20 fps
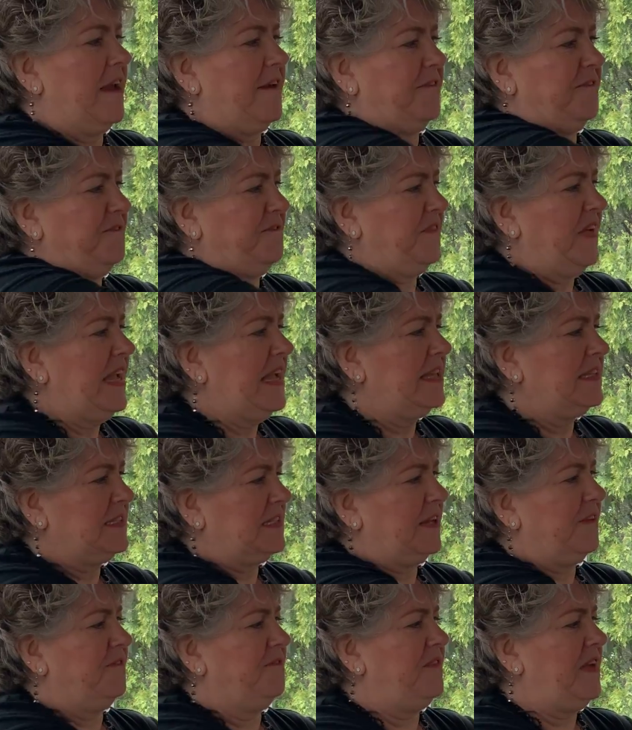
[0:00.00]
a
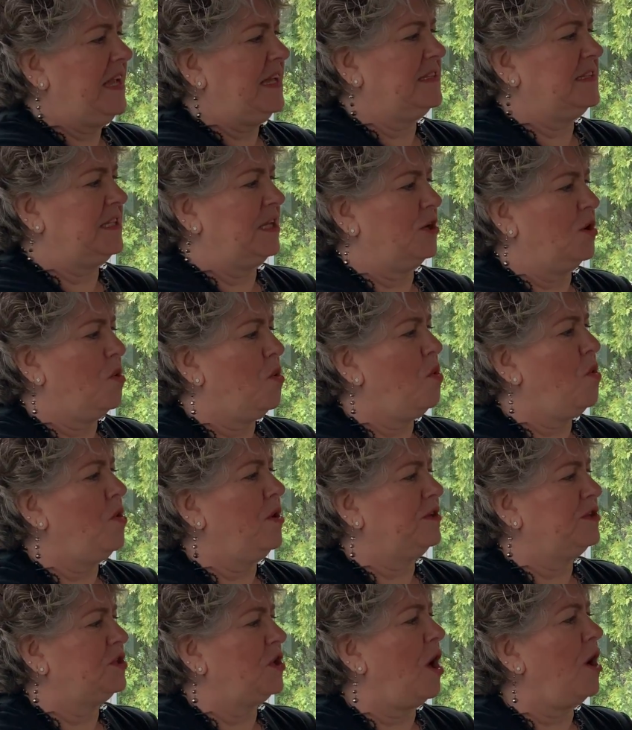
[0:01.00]
fancy
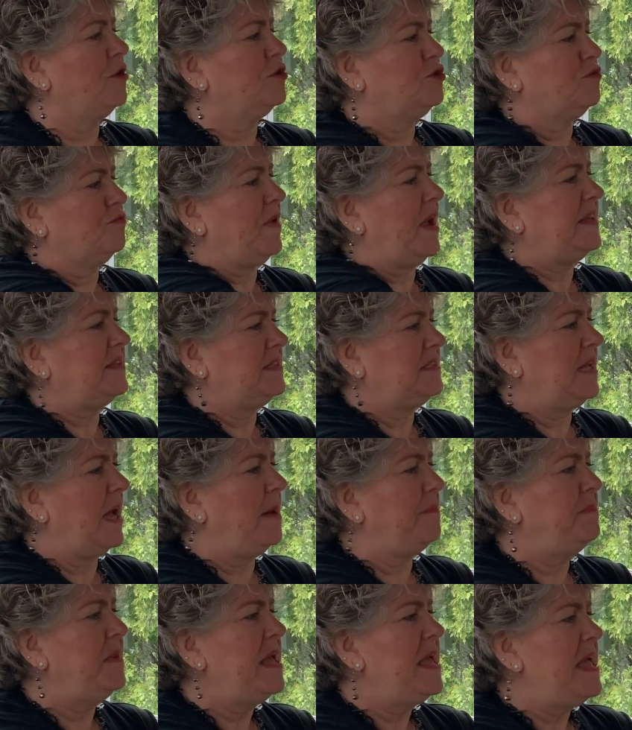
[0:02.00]
horse all dressed
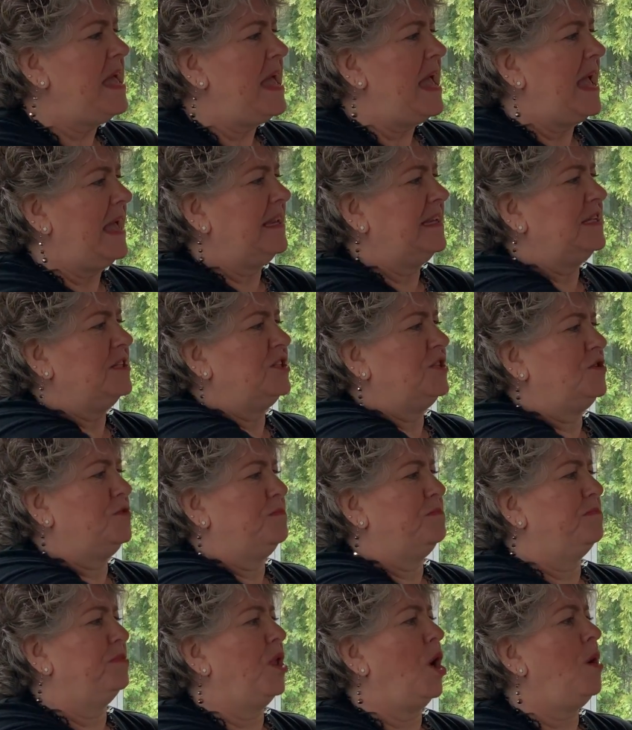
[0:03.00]
up. And he's
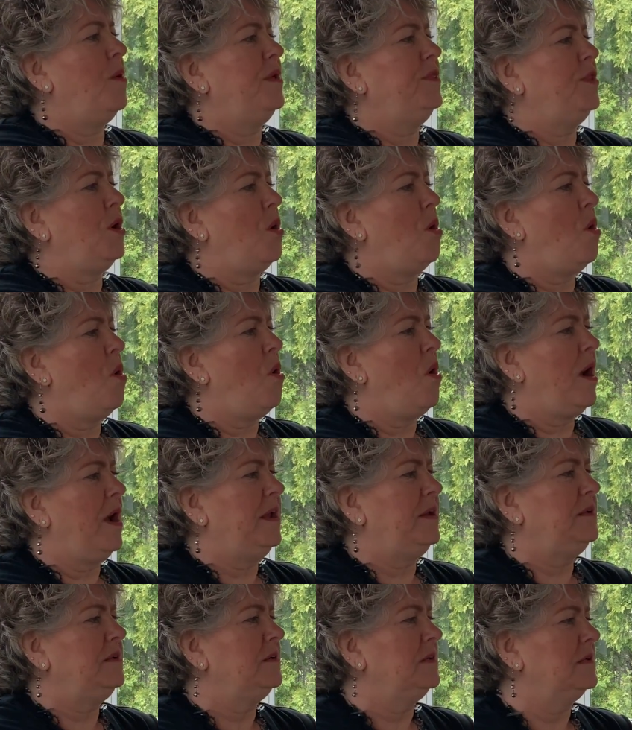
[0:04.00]
blowing the
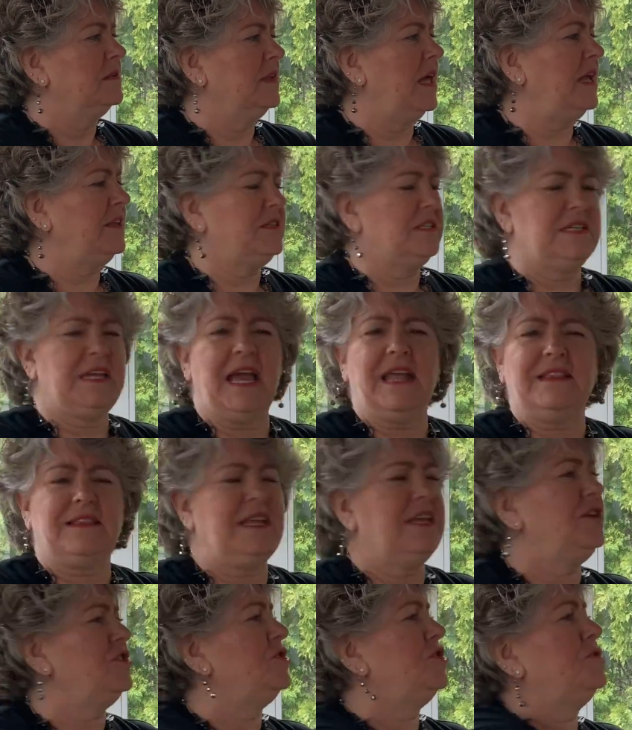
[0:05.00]
horn. Let's get
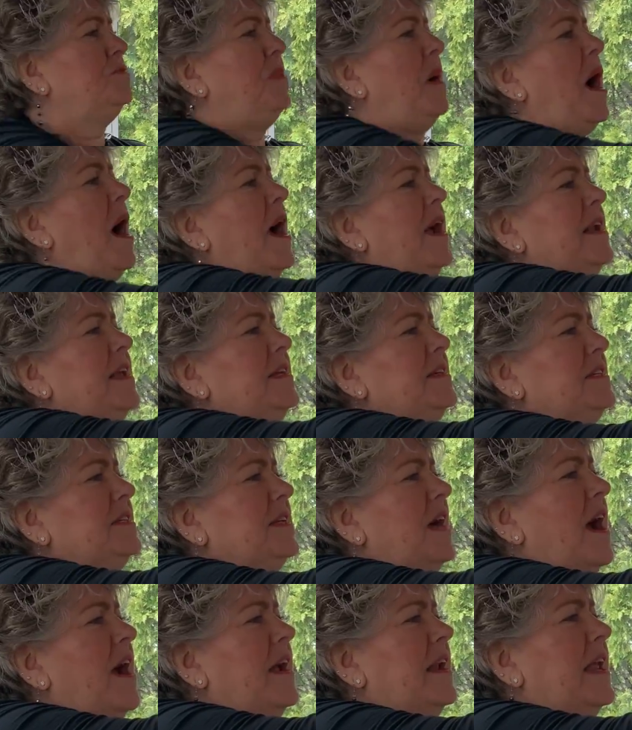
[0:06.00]
this party
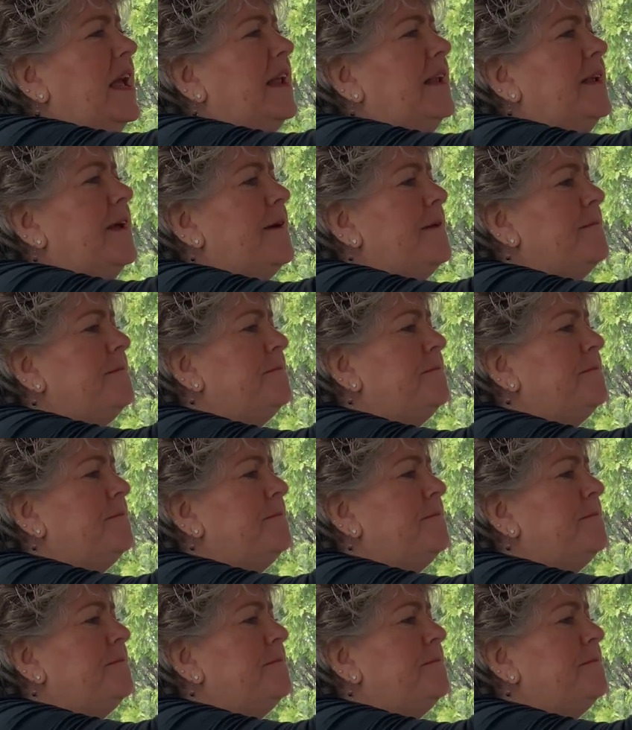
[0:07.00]
started.